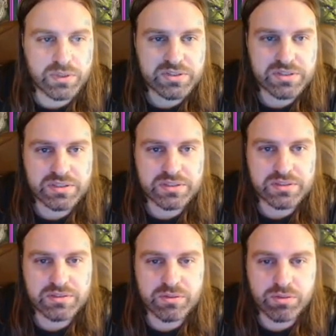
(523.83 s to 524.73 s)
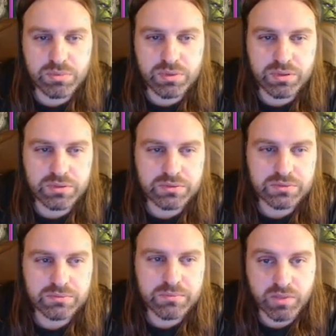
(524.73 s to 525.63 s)
is this? Noble.
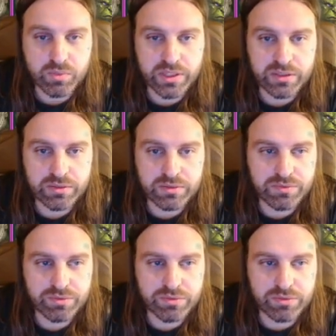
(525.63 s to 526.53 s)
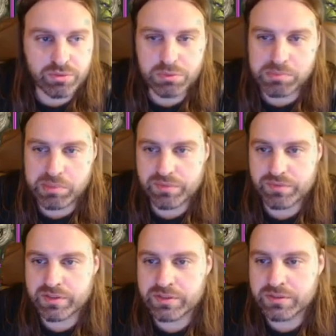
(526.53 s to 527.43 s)
Waiting for Noble buff,
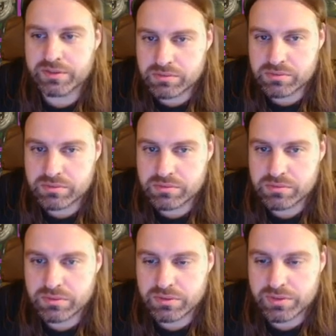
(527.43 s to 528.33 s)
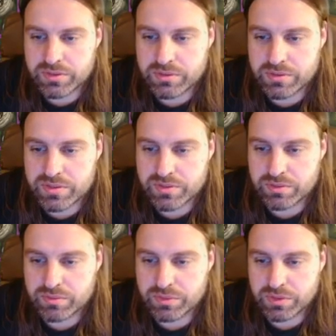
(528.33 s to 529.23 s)
huh?
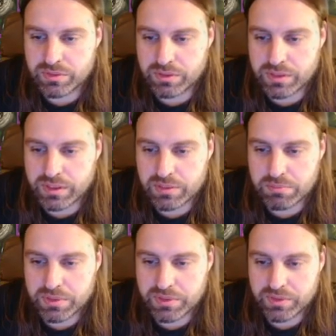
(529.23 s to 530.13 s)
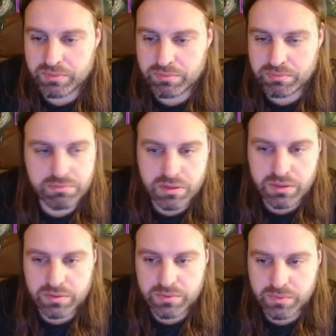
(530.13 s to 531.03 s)
Doesn't really look like he built him.
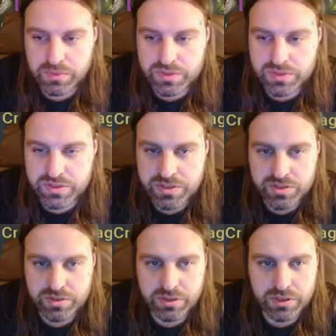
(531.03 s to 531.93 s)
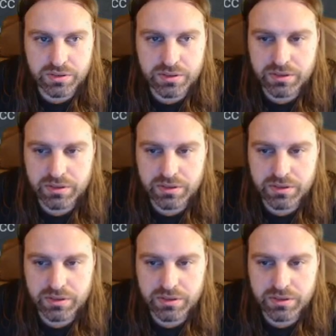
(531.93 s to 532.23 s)
What is Ninja looking like?